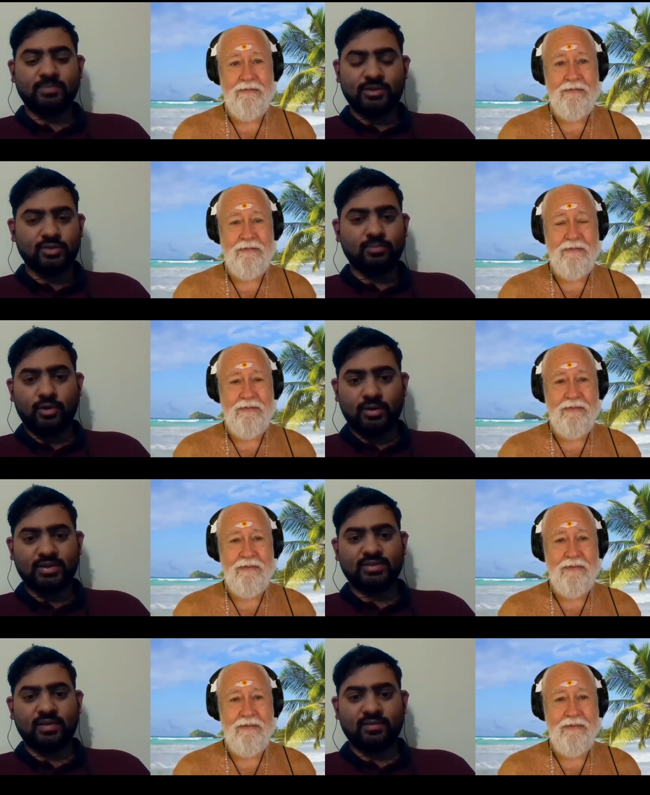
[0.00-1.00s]
Speaker 1: spiritual progress
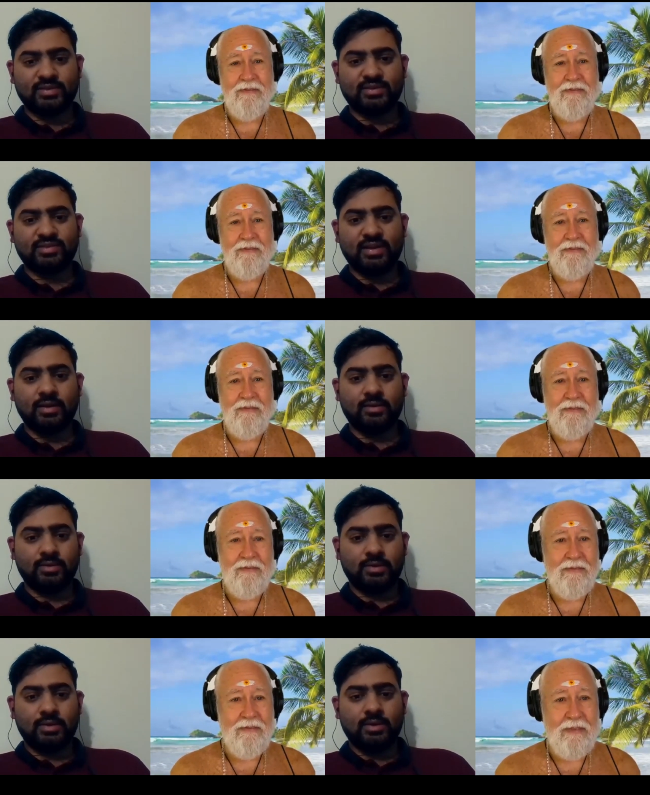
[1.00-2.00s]
ever since then.
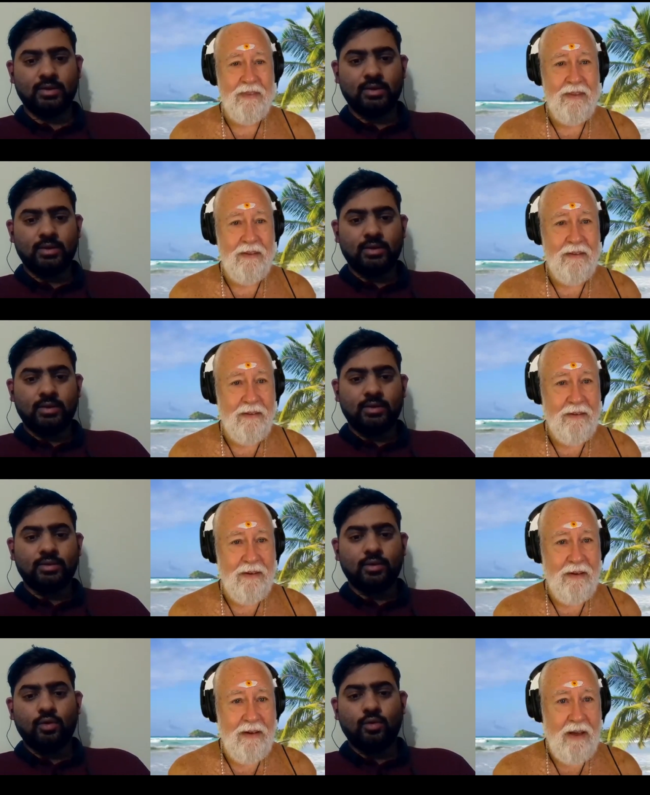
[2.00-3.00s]

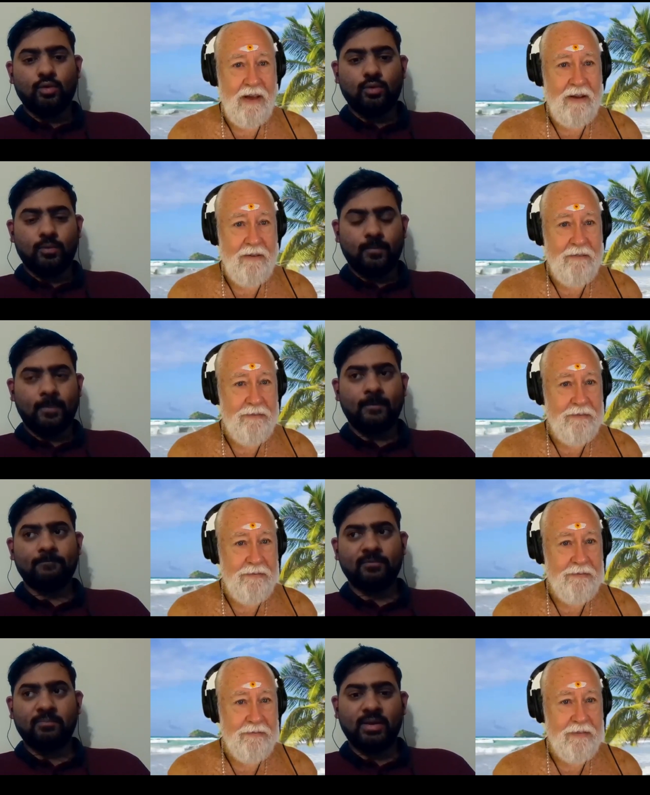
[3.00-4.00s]
Though
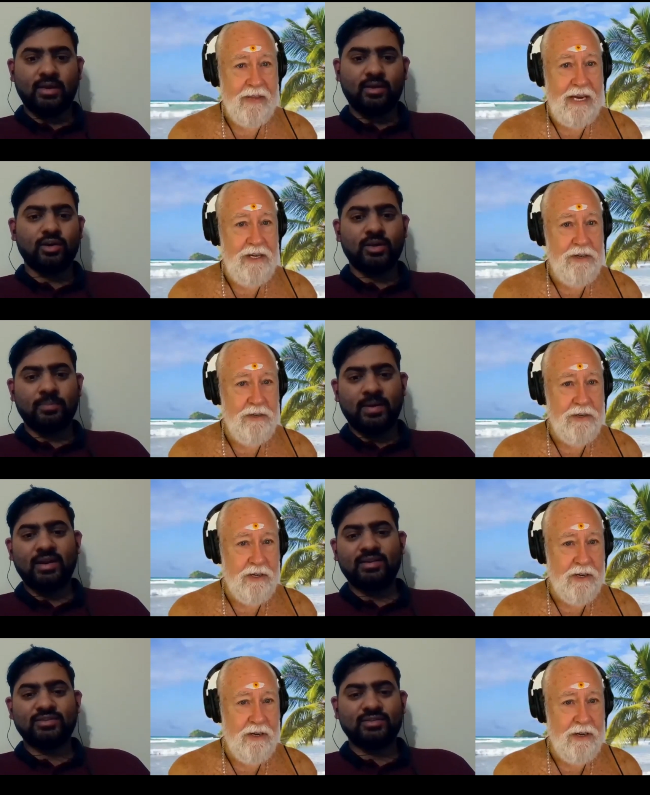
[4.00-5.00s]
being you,
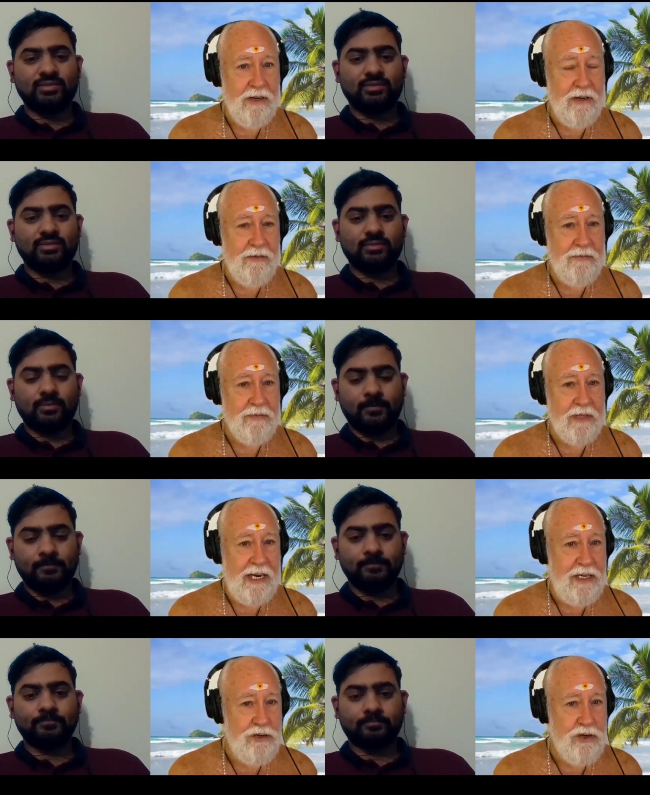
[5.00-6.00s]
occupied.
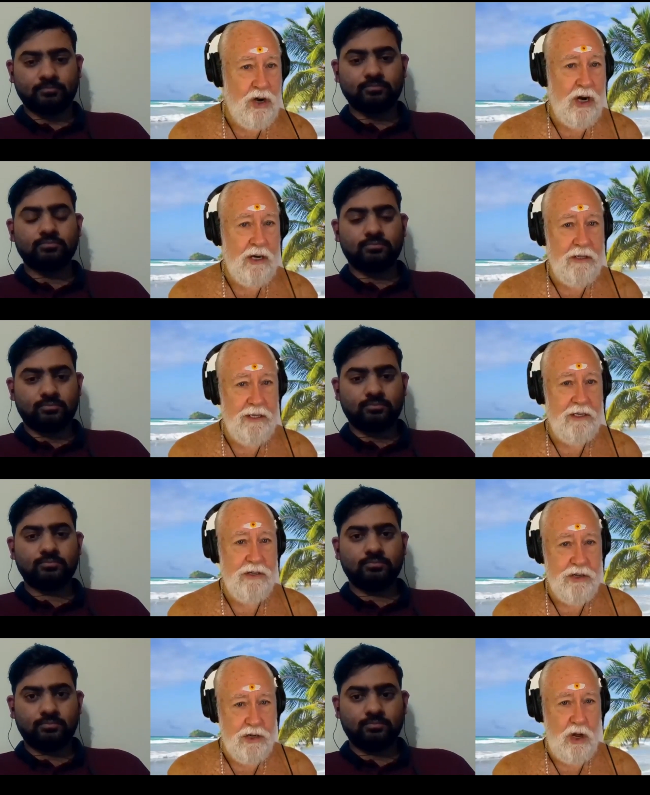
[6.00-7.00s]
Speaker 2: Can you talk a little
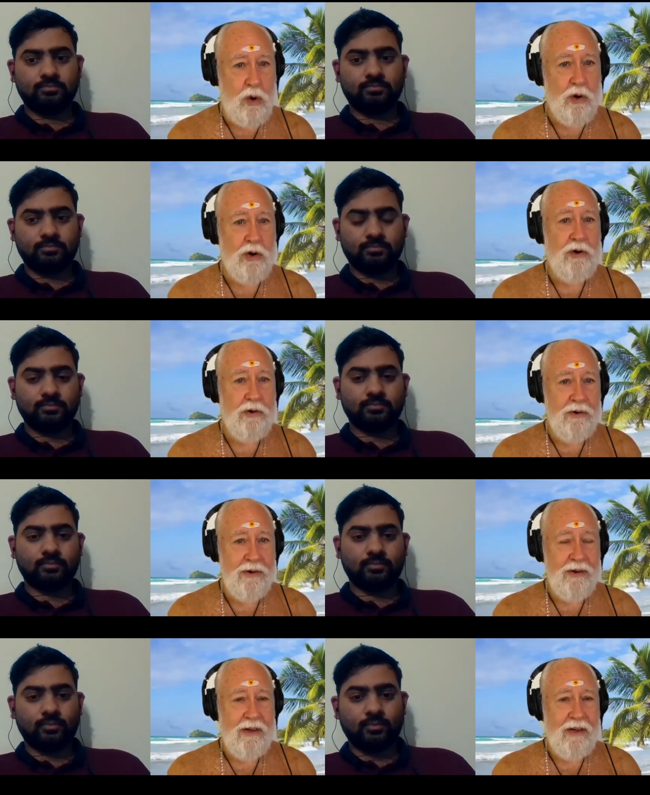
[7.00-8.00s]
slower?
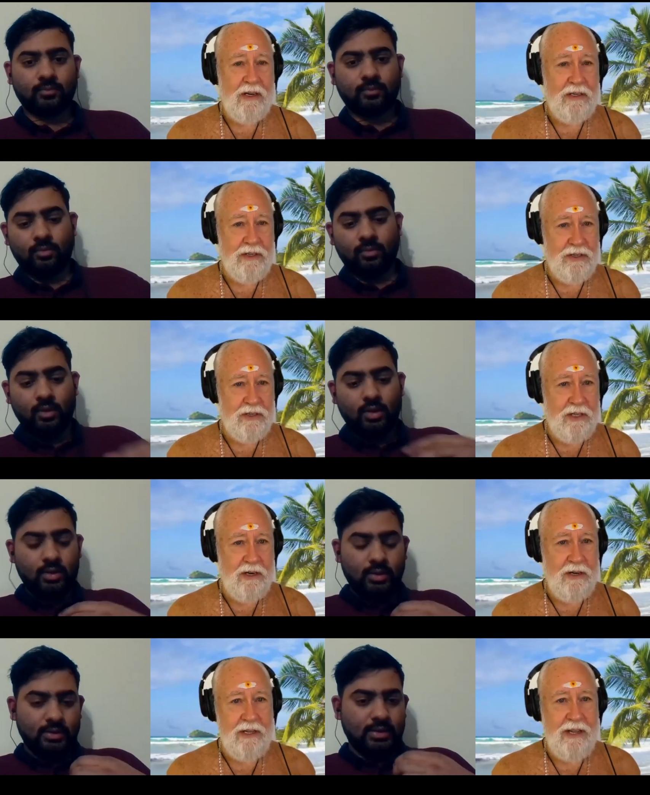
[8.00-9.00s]
Because
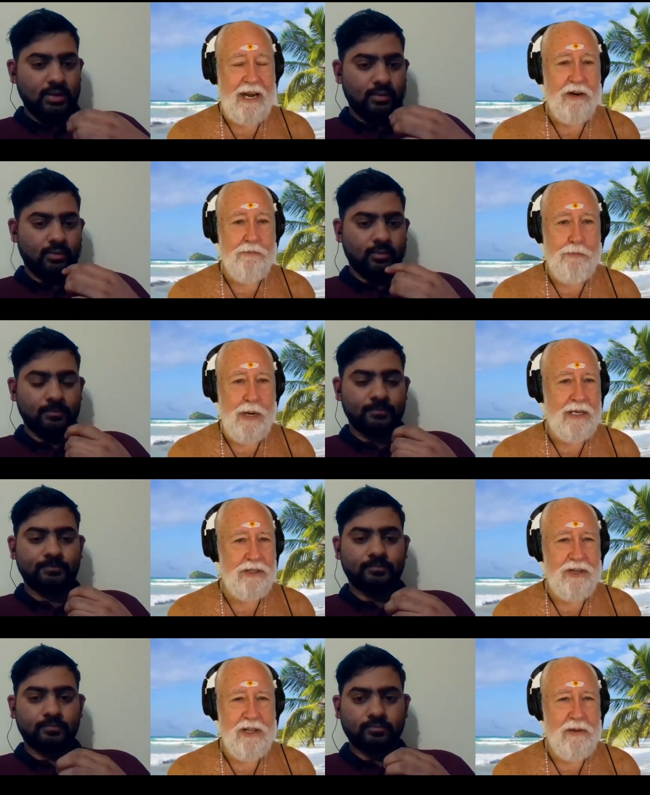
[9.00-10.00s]
there, that
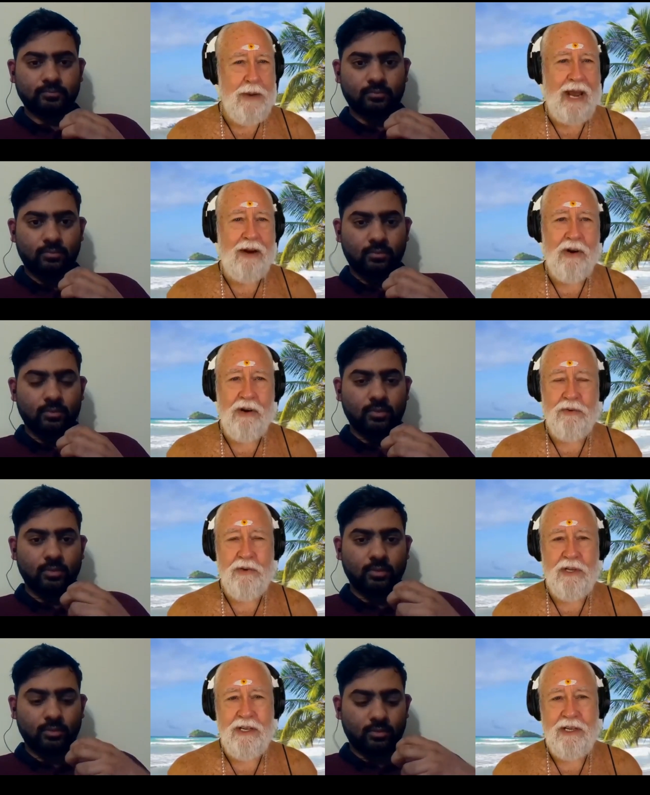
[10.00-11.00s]
buzz in the background
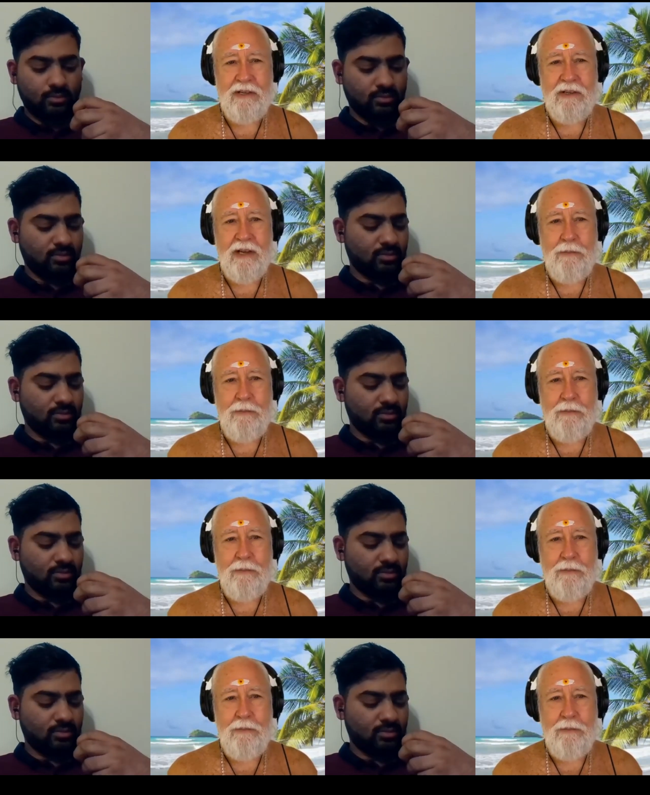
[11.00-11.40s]
really it